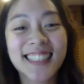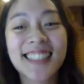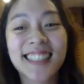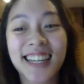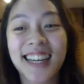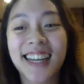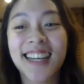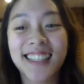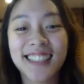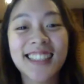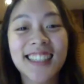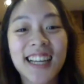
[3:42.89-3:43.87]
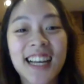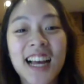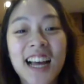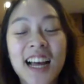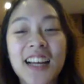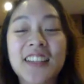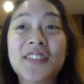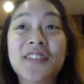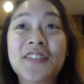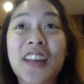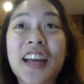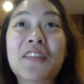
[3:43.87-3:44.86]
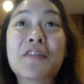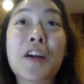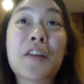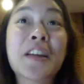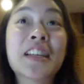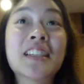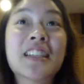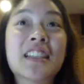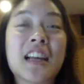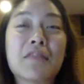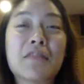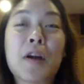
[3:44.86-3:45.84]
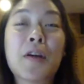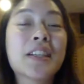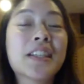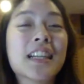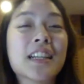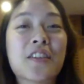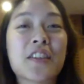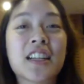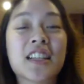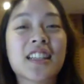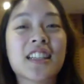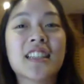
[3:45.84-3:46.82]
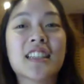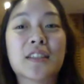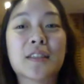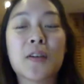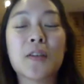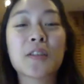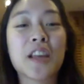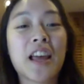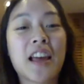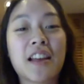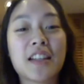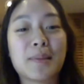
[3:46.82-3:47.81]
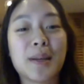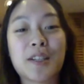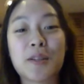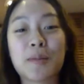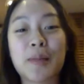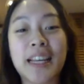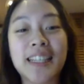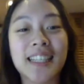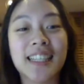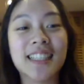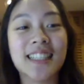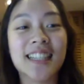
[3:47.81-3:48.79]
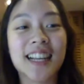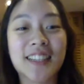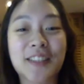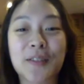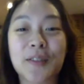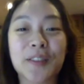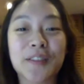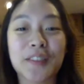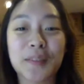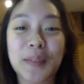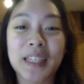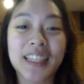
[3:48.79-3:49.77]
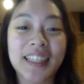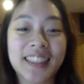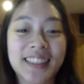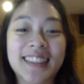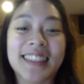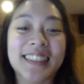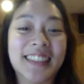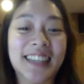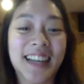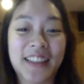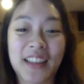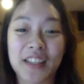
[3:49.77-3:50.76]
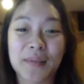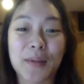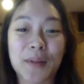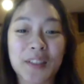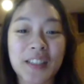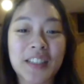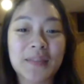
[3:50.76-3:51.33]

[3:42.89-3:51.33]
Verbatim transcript: Yeah. Um, and rowings, rowers and cricketers also get special blazers at school for being good at their sports.